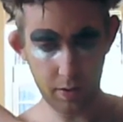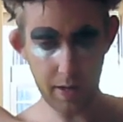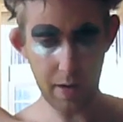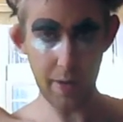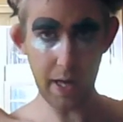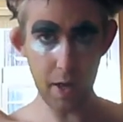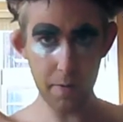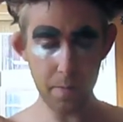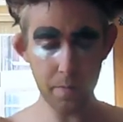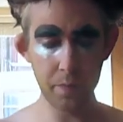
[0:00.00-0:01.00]
There we
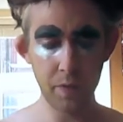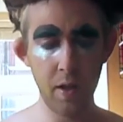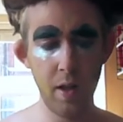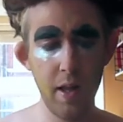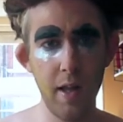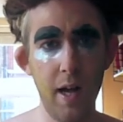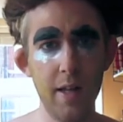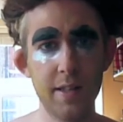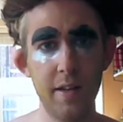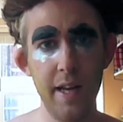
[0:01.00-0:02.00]
go.
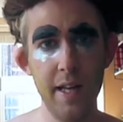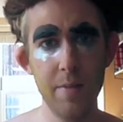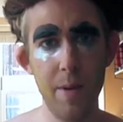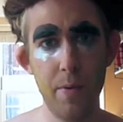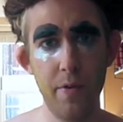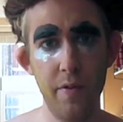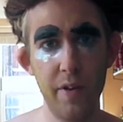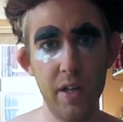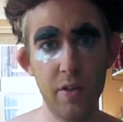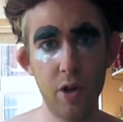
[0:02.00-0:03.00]
And so here's my
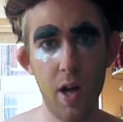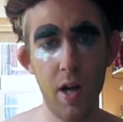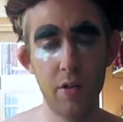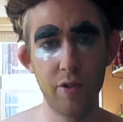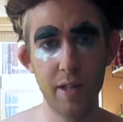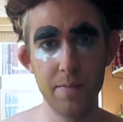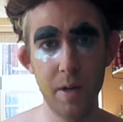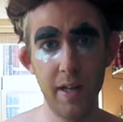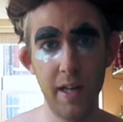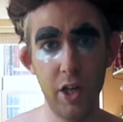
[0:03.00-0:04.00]
Peruvian drug
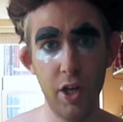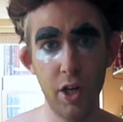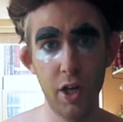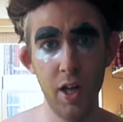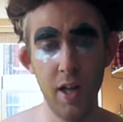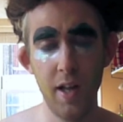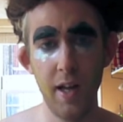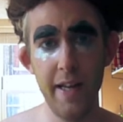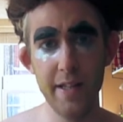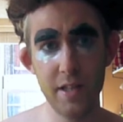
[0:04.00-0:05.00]
smuggling look.
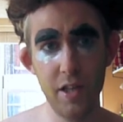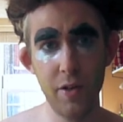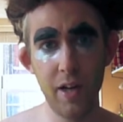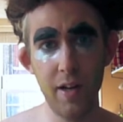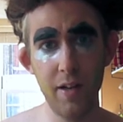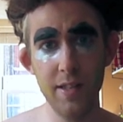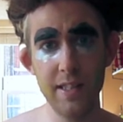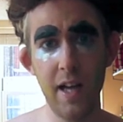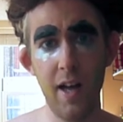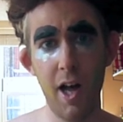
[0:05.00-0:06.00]
Here's to you
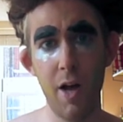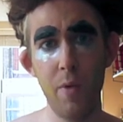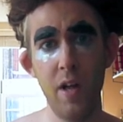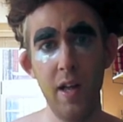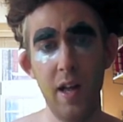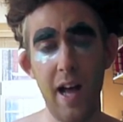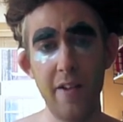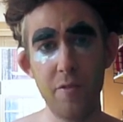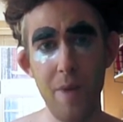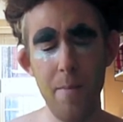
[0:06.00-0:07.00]
girls.
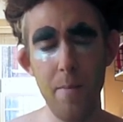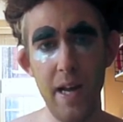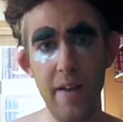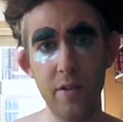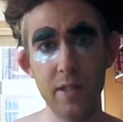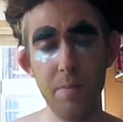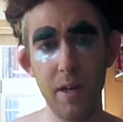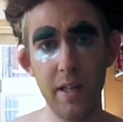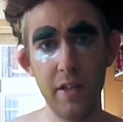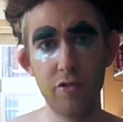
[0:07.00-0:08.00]
And remember, if you're
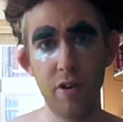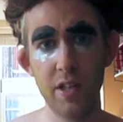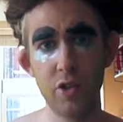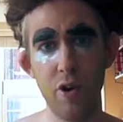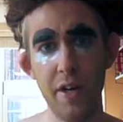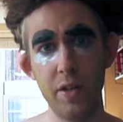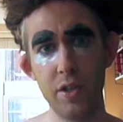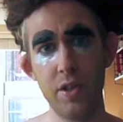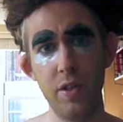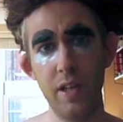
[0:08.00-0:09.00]
smuggling drugs, try not
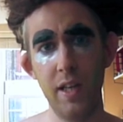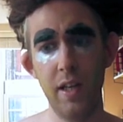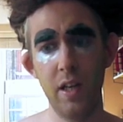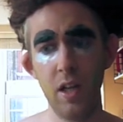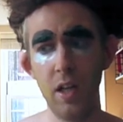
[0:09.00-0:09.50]
to do the